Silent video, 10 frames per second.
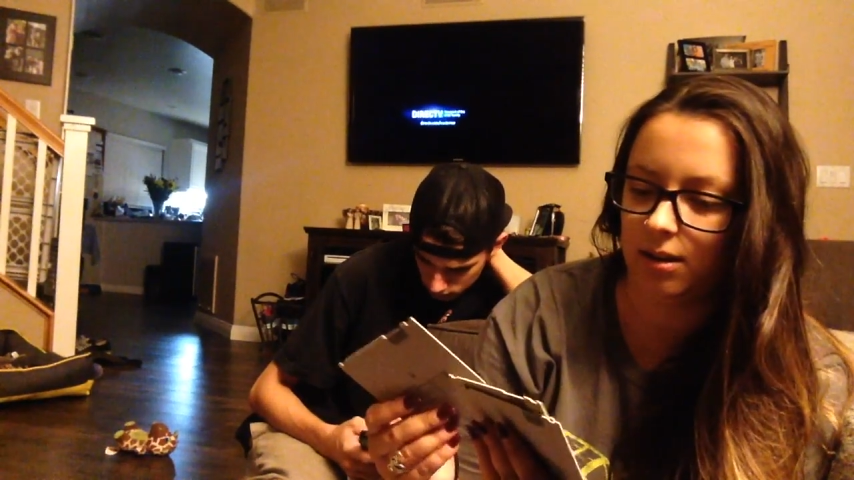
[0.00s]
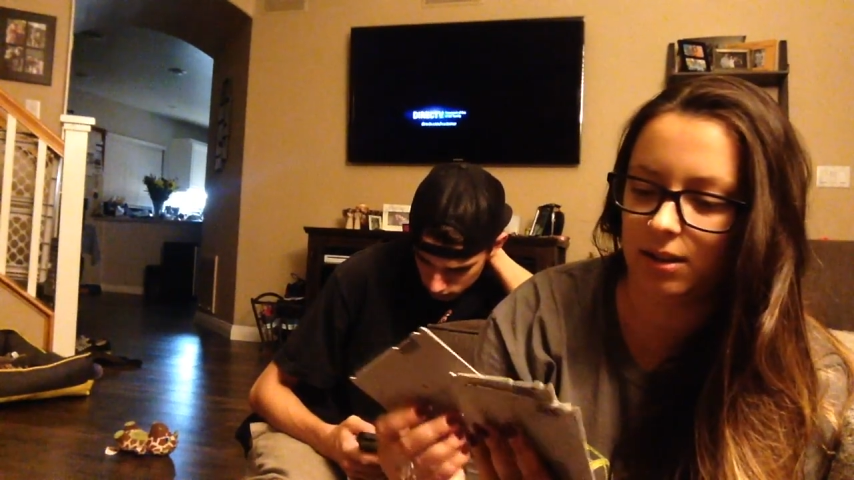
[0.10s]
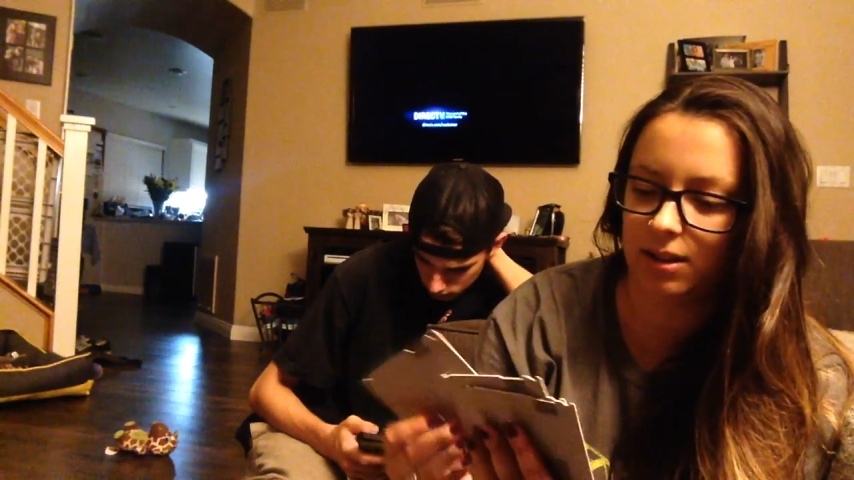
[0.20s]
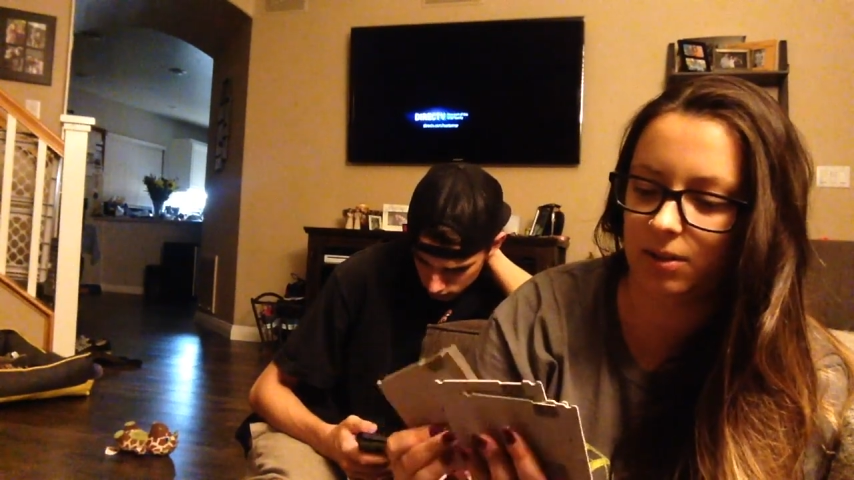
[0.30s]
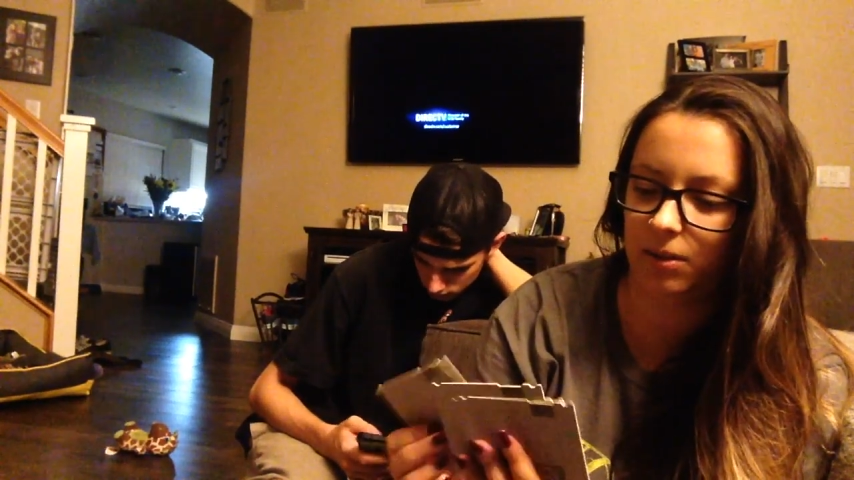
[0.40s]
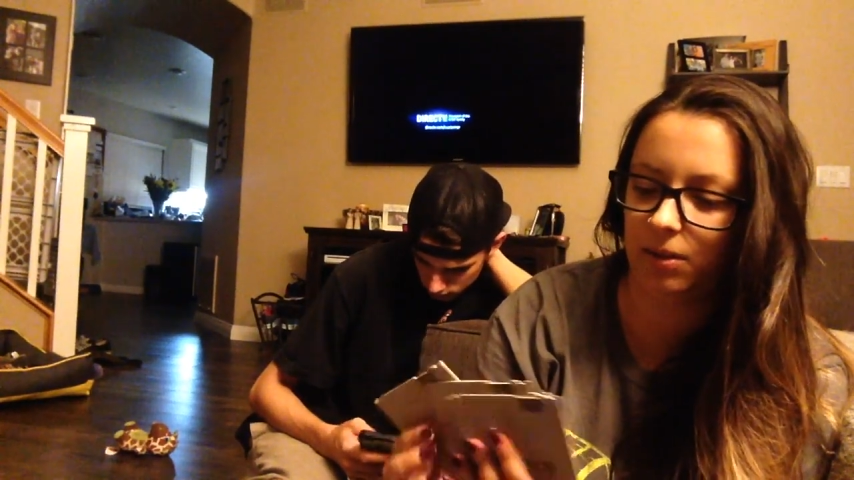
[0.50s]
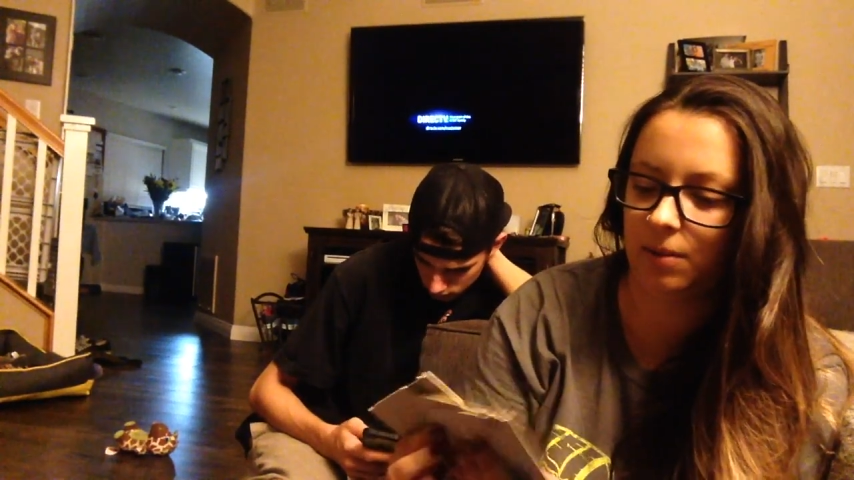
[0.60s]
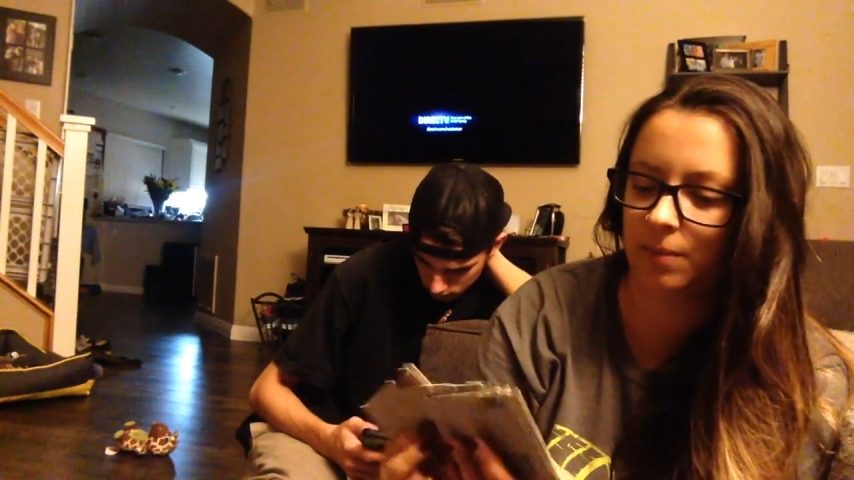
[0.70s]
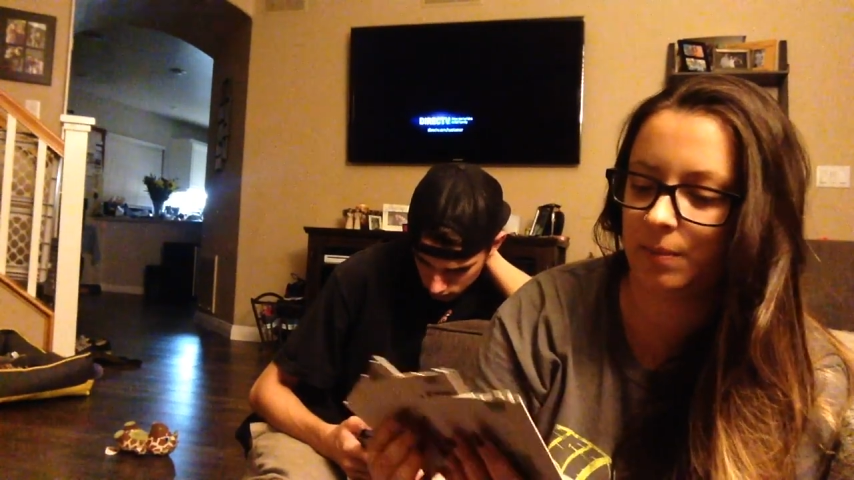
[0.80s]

That's cool.